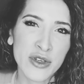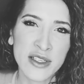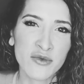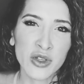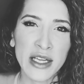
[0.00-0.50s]

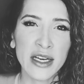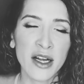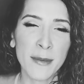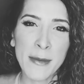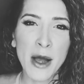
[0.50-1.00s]
And
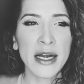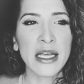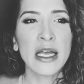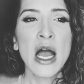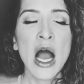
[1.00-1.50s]

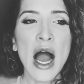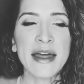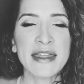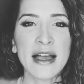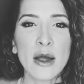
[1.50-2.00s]
I, as
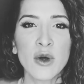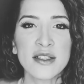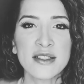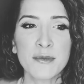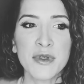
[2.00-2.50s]
the bratty
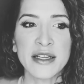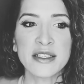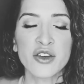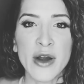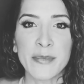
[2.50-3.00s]
little
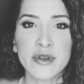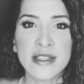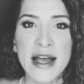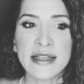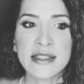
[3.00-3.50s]
sister, had to
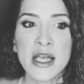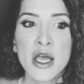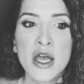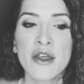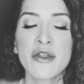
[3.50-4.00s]
call her
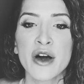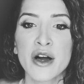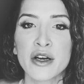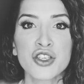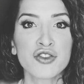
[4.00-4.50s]
out. I was
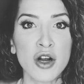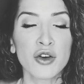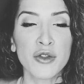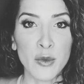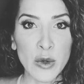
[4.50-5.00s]
like,
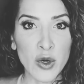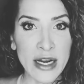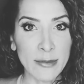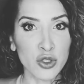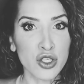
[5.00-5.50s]
Christina,
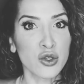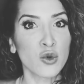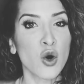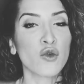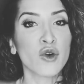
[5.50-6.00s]

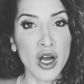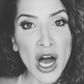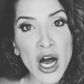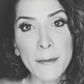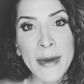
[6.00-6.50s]
you
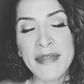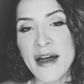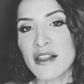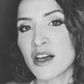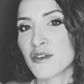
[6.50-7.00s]
had a
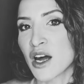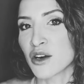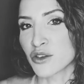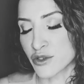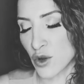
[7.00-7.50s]

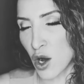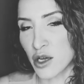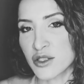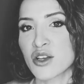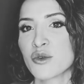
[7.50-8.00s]
baby
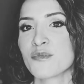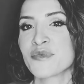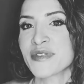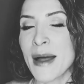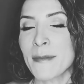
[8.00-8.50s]
in an
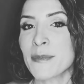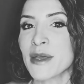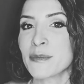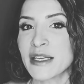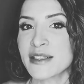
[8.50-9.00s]

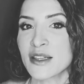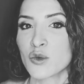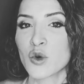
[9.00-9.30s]
ambulance